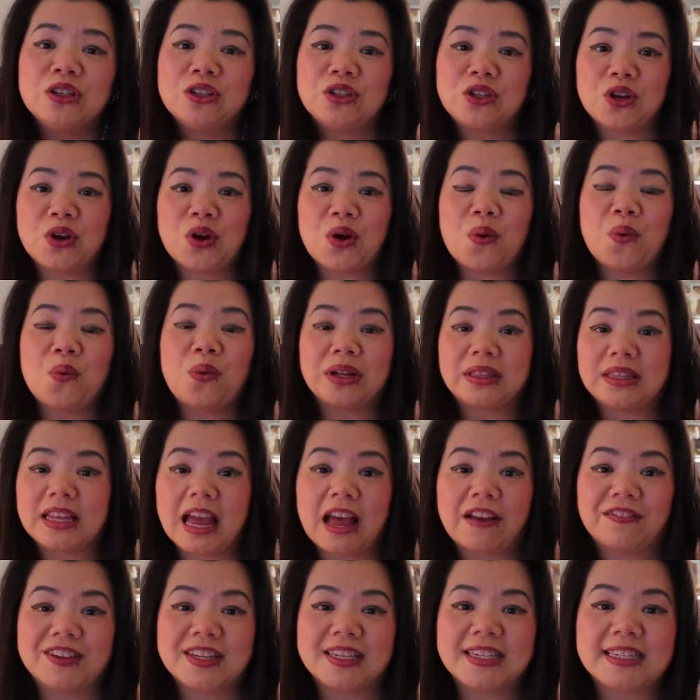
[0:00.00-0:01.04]
to what they
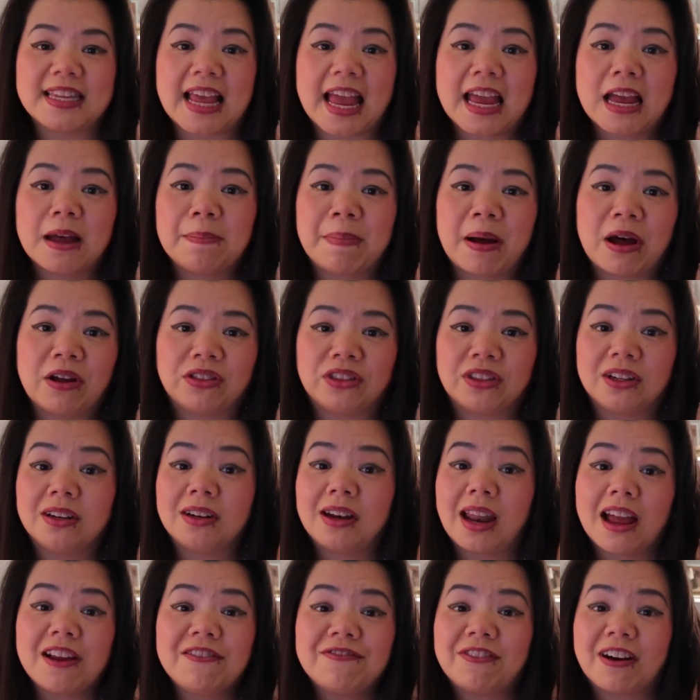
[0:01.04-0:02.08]
have to say about
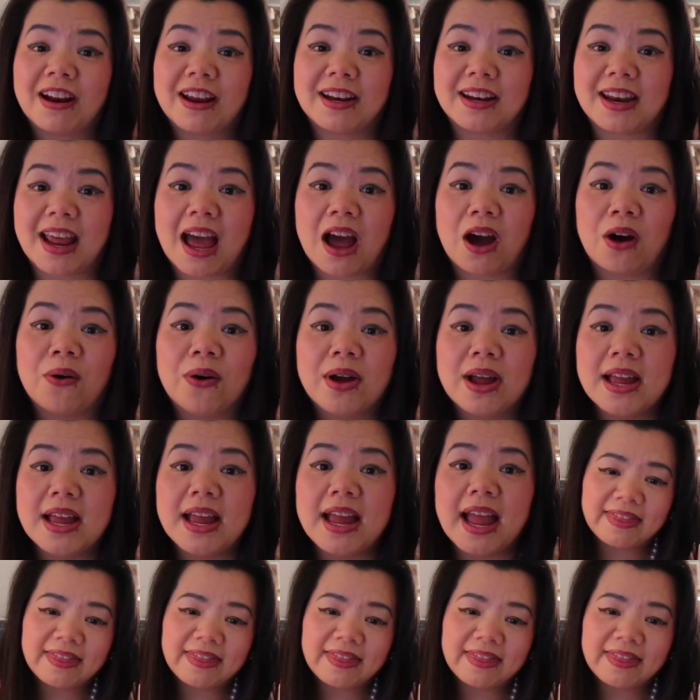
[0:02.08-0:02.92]
their life right now.